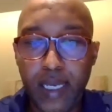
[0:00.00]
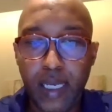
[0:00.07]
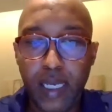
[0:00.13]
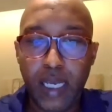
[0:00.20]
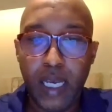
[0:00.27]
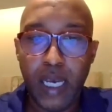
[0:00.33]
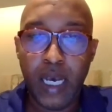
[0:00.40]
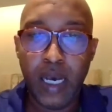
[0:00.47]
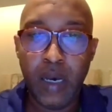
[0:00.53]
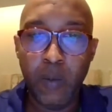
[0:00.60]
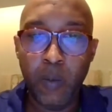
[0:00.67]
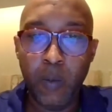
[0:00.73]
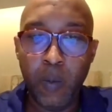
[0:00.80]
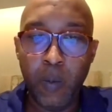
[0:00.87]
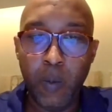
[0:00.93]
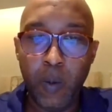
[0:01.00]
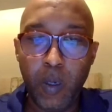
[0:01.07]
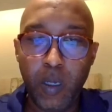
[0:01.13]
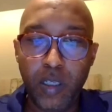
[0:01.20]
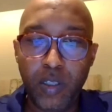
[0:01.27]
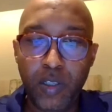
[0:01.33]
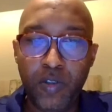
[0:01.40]

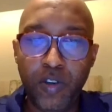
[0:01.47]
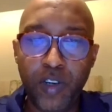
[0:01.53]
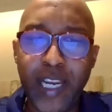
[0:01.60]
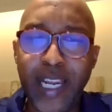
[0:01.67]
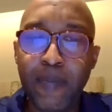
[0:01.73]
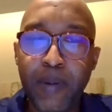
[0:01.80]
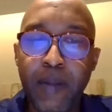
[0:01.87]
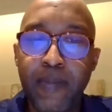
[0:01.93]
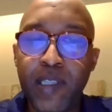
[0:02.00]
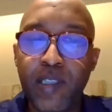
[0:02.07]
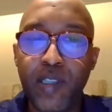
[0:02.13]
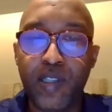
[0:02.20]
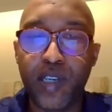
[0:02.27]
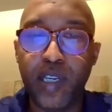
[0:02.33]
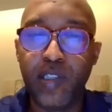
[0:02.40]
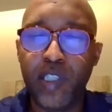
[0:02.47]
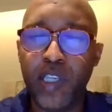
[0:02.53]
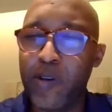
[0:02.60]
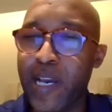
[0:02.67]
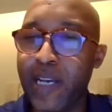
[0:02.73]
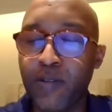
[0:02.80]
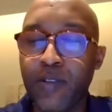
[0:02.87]
to really implement a strategy, you
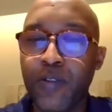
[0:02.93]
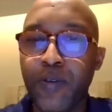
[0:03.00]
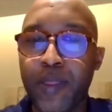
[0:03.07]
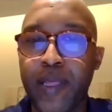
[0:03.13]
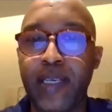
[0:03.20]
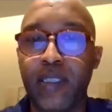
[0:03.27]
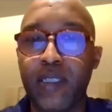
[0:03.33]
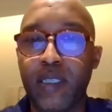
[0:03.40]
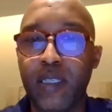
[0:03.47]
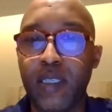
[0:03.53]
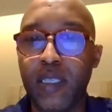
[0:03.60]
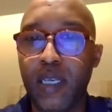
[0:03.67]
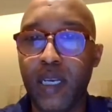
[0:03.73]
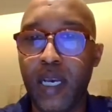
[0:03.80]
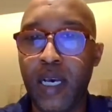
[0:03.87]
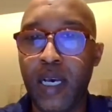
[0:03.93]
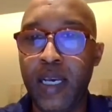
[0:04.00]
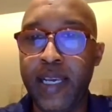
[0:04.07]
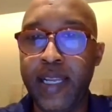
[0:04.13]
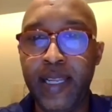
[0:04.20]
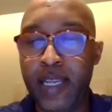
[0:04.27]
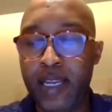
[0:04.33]
can do two things
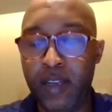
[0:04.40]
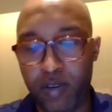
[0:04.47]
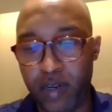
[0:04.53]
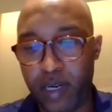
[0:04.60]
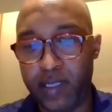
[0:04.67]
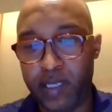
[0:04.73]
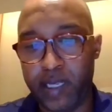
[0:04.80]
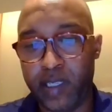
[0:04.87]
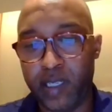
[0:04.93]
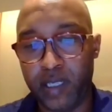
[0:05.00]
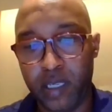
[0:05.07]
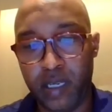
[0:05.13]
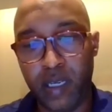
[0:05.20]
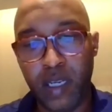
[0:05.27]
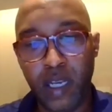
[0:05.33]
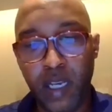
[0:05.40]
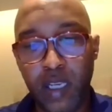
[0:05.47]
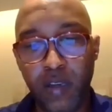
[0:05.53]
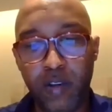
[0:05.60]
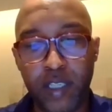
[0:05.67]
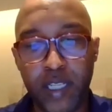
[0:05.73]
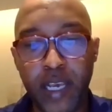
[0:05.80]
in an organization. You know,
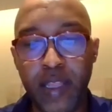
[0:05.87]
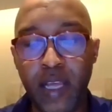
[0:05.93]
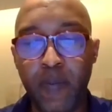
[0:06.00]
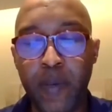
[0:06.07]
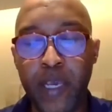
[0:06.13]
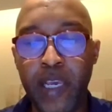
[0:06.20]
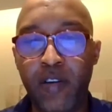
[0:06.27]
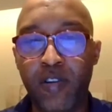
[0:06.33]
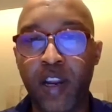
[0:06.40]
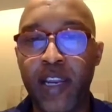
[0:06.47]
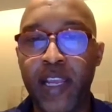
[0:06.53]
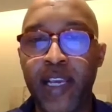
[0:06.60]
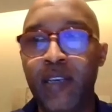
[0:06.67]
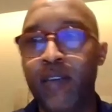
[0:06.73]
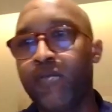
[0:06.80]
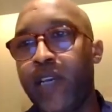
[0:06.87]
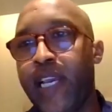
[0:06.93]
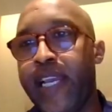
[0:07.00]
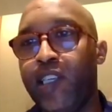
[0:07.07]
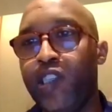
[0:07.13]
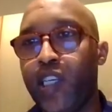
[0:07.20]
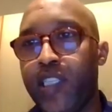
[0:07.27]
you could either be running
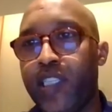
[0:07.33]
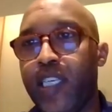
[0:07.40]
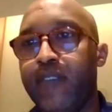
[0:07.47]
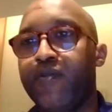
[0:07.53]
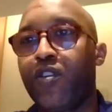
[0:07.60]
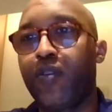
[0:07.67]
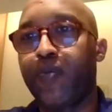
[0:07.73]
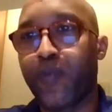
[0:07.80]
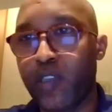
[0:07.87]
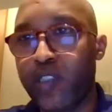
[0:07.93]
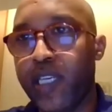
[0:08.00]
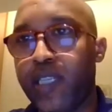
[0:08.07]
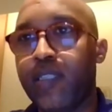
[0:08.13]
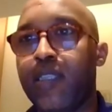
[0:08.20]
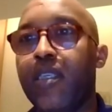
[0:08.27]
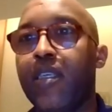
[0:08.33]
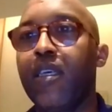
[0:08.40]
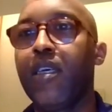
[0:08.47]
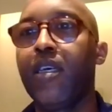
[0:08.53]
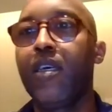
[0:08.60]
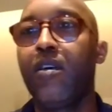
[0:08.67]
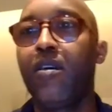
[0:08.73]
initiatives or projects,
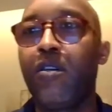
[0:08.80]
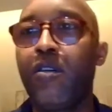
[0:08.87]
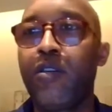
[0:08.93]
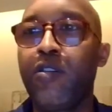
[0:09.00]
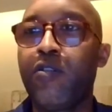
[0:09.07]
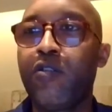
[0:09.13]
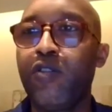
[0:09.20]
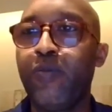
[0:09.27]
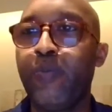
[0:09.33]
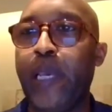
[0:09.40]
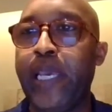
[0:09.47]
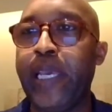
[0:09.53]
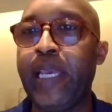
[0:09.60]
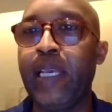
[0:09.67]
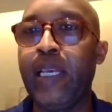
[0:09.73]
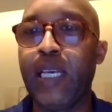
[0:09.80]
or you could be